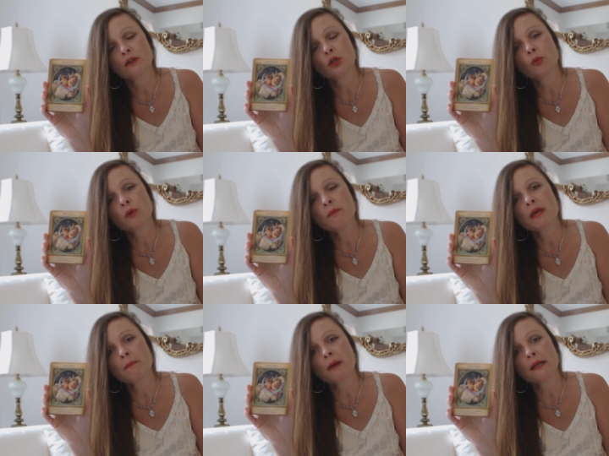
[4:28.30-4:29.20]
you will
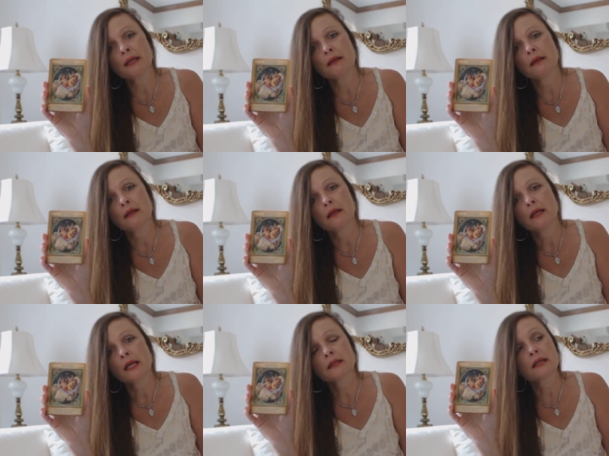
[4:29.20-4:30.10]
be abundant.
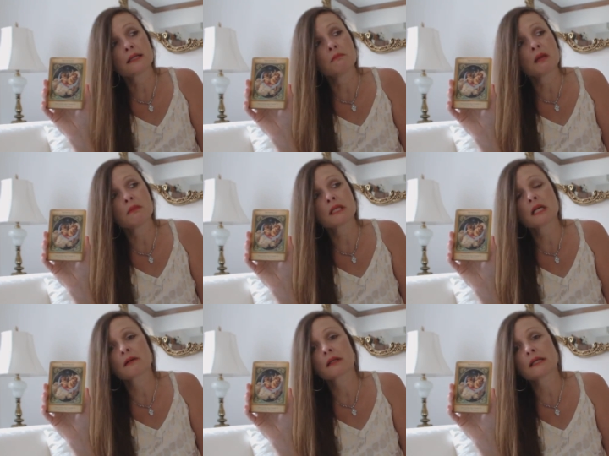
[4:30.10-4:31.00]
It doesn't mean
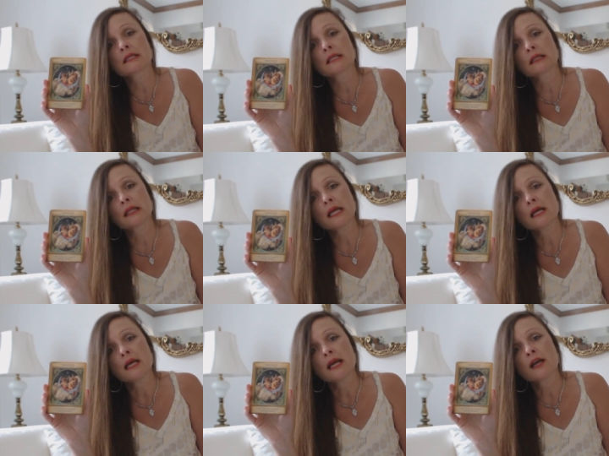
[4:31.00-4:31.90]
materialistically,
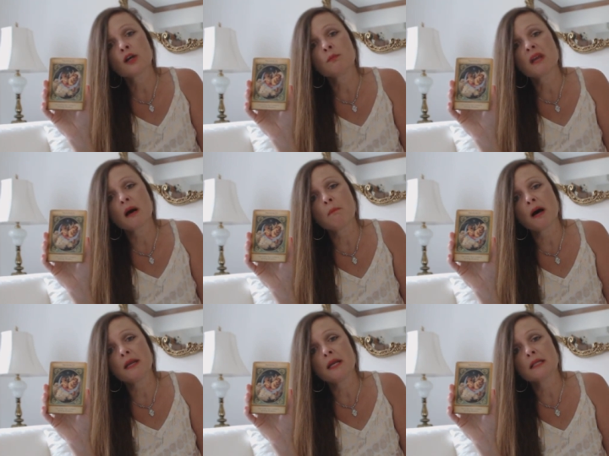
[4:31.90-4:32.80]
it could be
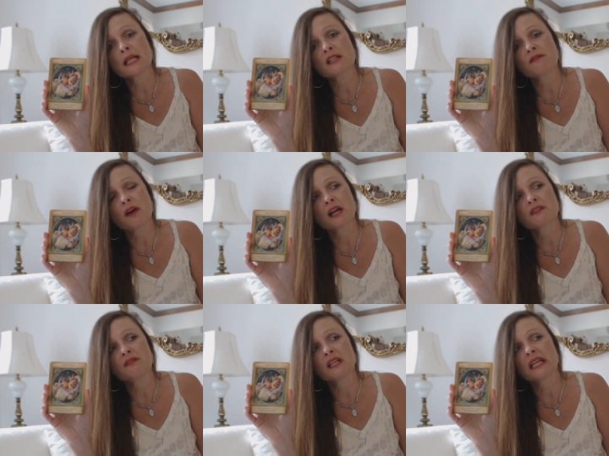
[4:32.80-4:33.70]
abundance as far
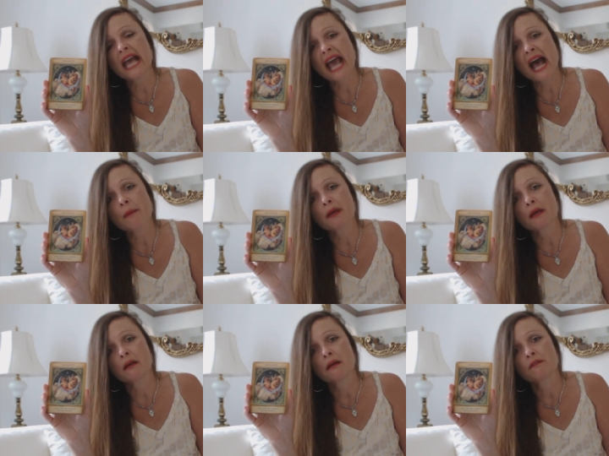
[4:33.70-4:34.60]
as feeling
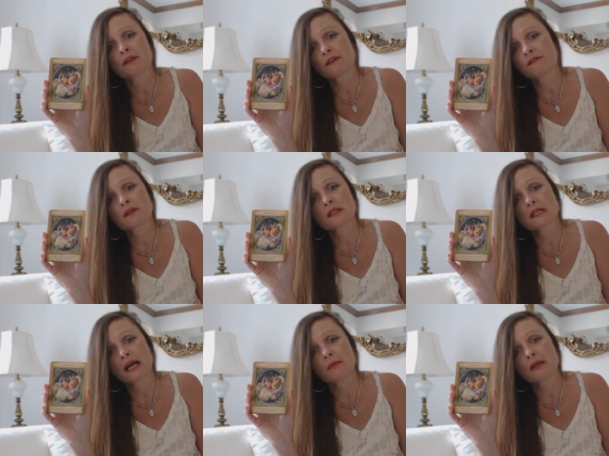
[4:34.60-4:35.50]
happy for the first
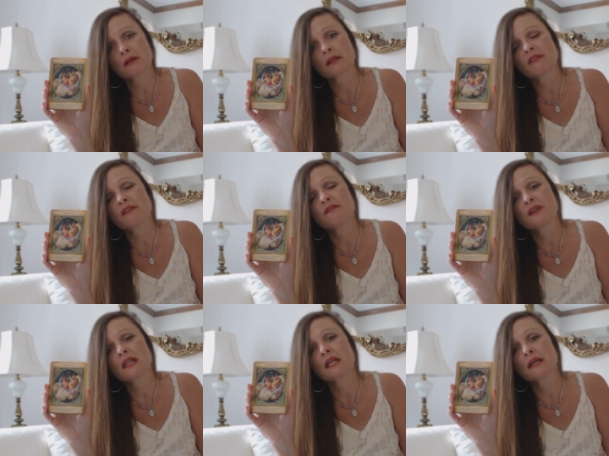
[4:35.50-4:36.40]
time in your life and
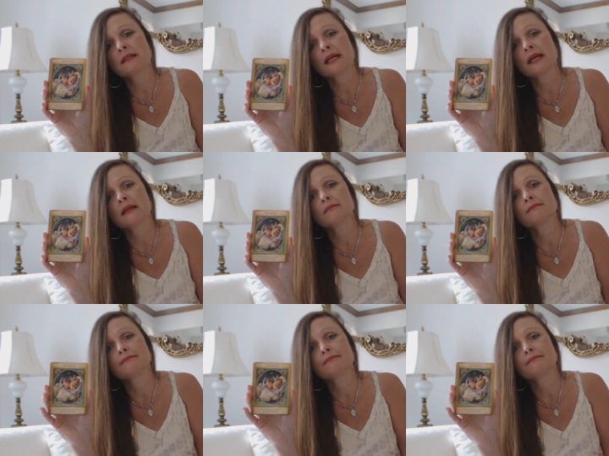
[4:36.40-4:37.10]
feeling content.